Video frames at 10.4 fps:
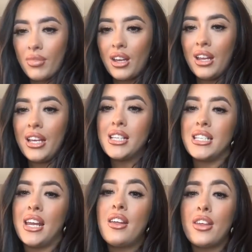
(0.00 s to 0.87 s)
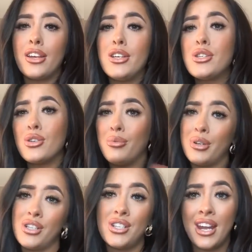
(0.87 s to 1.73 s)
like I said, thank you so
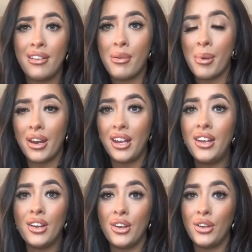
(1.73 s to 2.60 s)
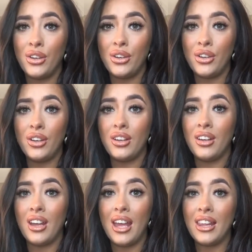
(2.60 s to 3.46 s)
much to everybody who
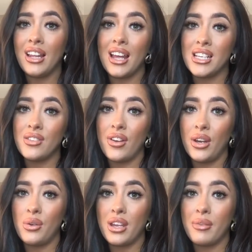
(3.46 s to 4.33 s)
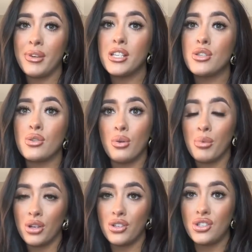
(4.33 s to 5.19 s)
in the last video gave me so
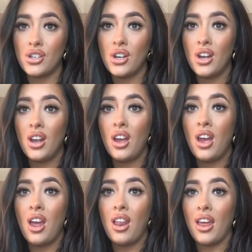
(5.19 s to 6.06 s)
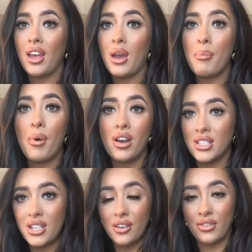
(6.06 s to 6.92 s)
much like
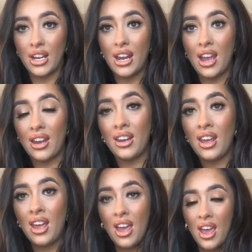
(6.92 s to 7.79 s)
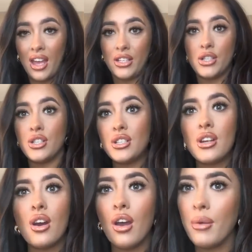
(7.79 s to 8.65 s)
positivity, and it just
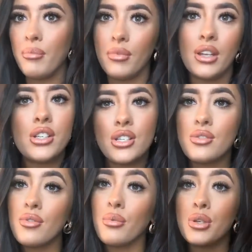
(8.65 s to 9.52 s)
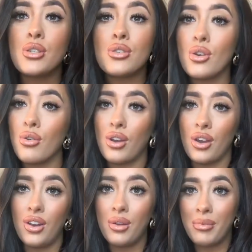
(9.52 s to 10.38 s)
was so
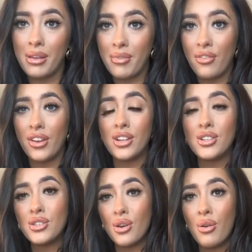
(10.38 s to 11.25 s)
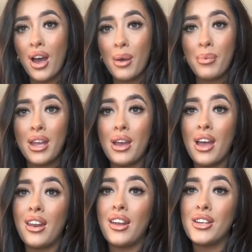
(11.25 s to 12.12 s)
good. It made me feel so happy,
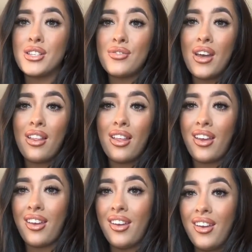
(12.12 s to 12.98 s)
and I just felt like,